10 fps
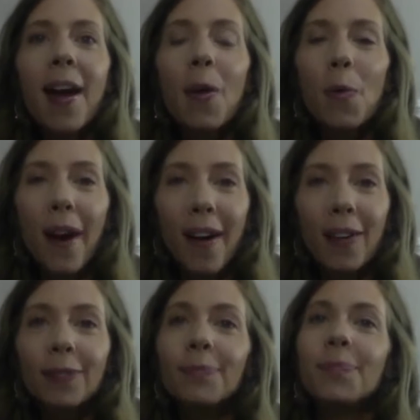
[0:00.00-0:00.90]

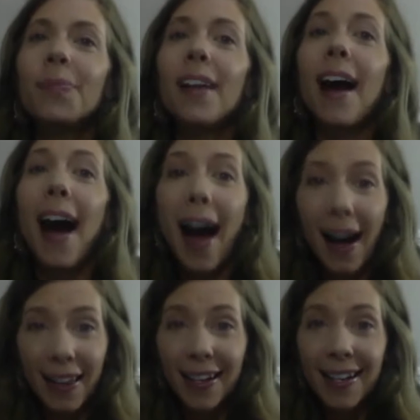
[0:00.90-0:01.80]
Well,
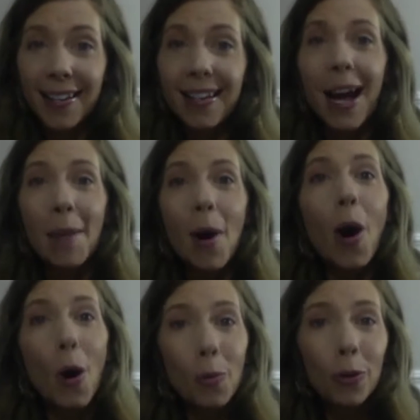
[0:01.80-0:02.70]
like I said, I'm
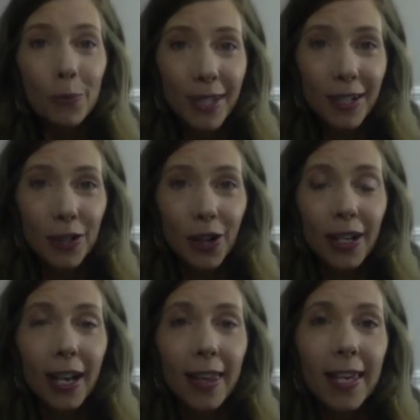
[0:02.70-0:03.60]
a homeroom teacher,
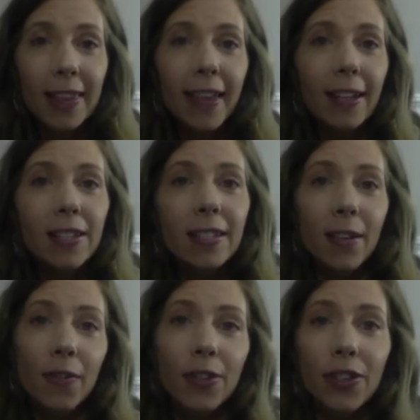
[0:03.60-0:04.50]
and I think that's the
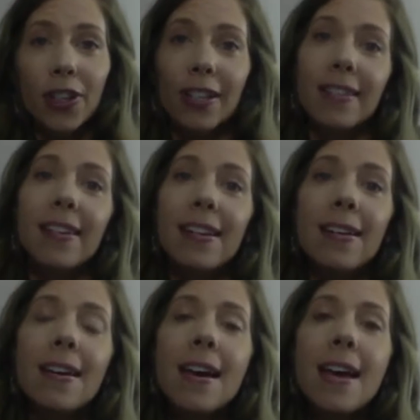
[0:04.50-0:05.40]
difference you're going to
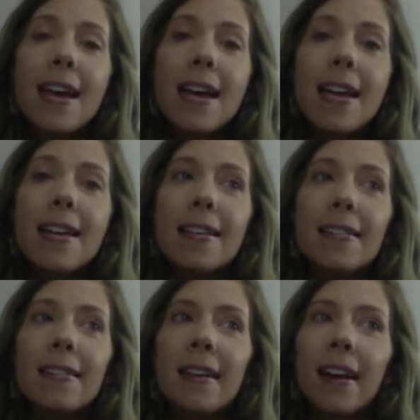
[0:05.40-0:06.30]
see
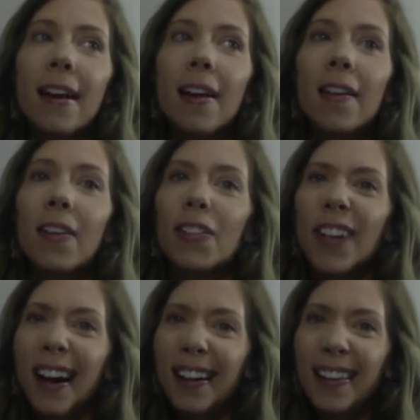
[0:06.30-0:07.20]
is there's
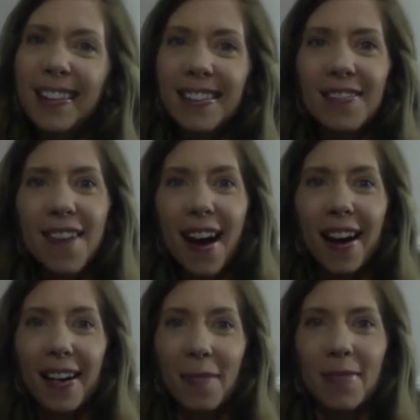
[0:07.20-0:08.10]
kind of this
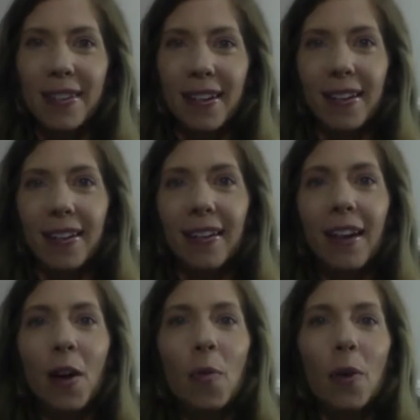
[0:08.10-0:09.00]
divide I'm seeing
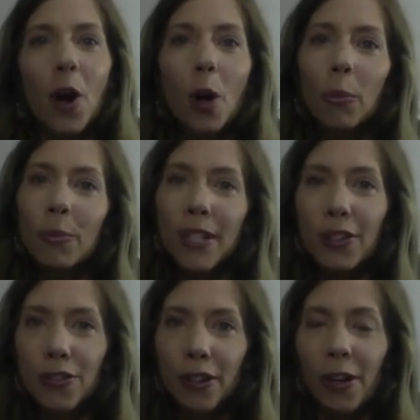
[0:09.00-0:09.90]
where homeroom
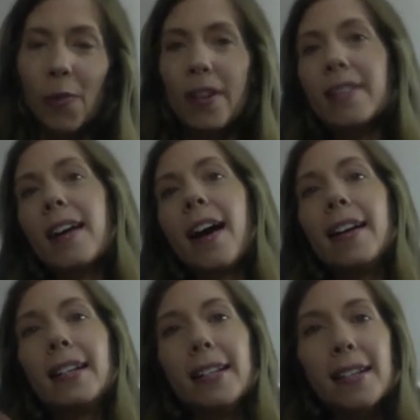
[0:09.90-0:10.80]
teachers are on one side
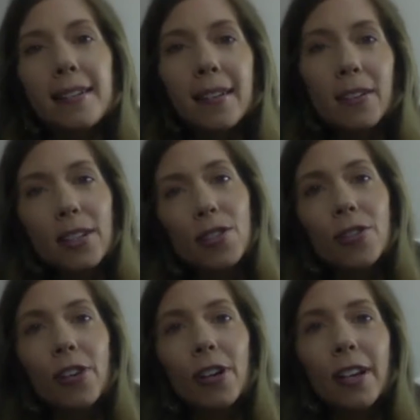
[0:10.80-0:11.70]
and ESL teachers
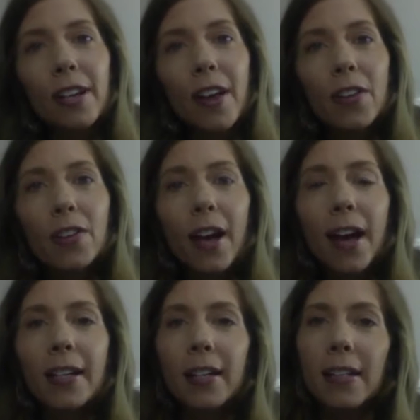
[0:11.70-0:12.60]
are on another
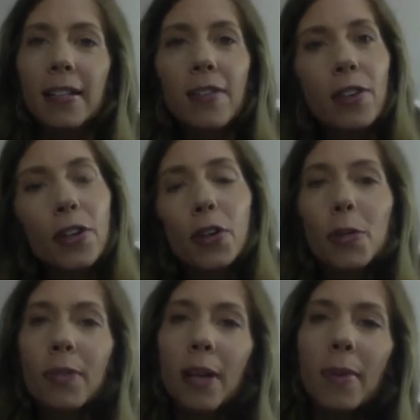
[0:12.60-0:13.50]
side, and in different
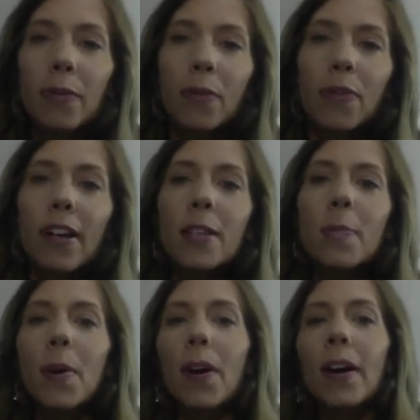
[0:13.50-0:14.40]
groups I'm in with
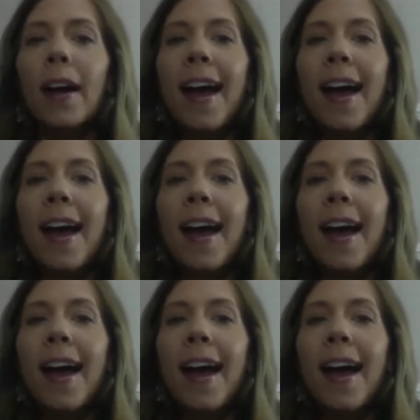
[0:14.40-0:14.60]
Facebook